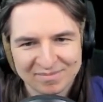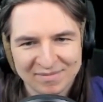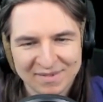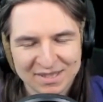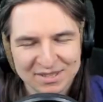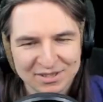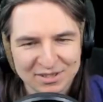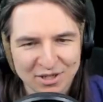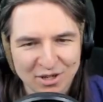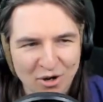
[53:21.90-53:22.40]

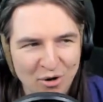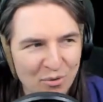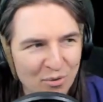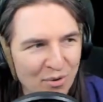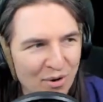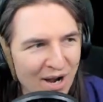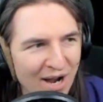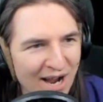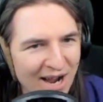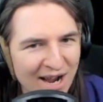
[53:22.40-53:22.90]

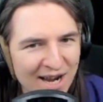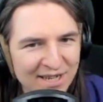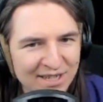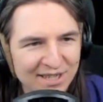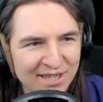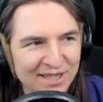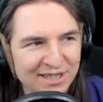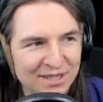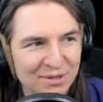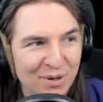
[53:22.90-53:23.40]
So I
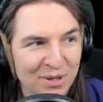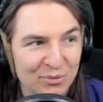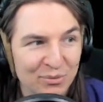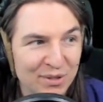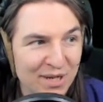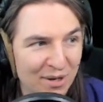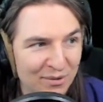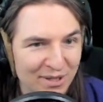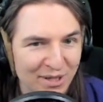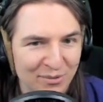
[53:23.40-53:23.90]
clicked the one
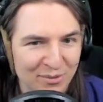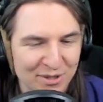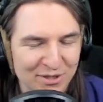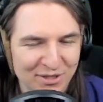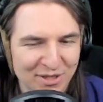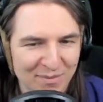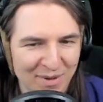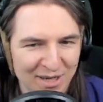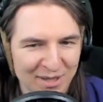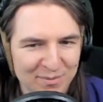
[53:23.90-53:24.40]
without a
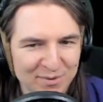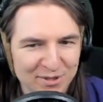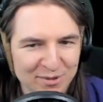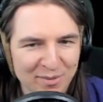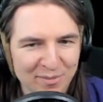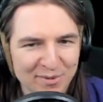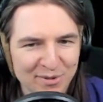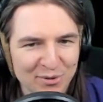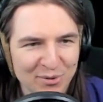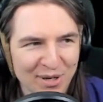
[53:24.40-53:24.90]
question mark.
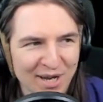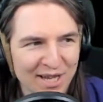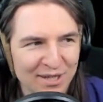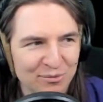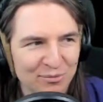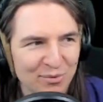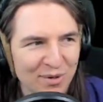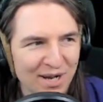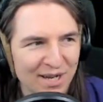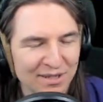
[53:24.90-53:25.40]
Presumably you had
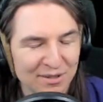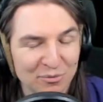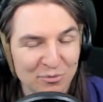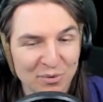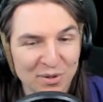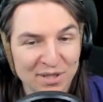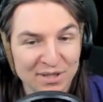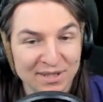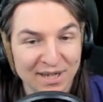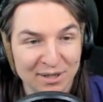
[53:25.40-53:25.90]
one
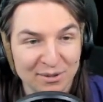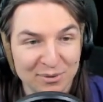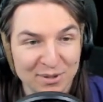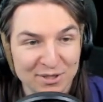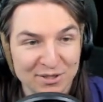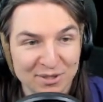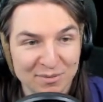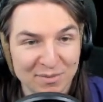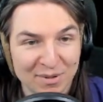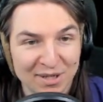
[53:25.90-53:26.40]
with a
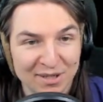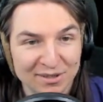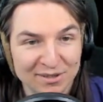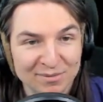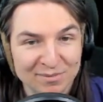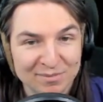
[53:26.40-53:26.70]
question mark.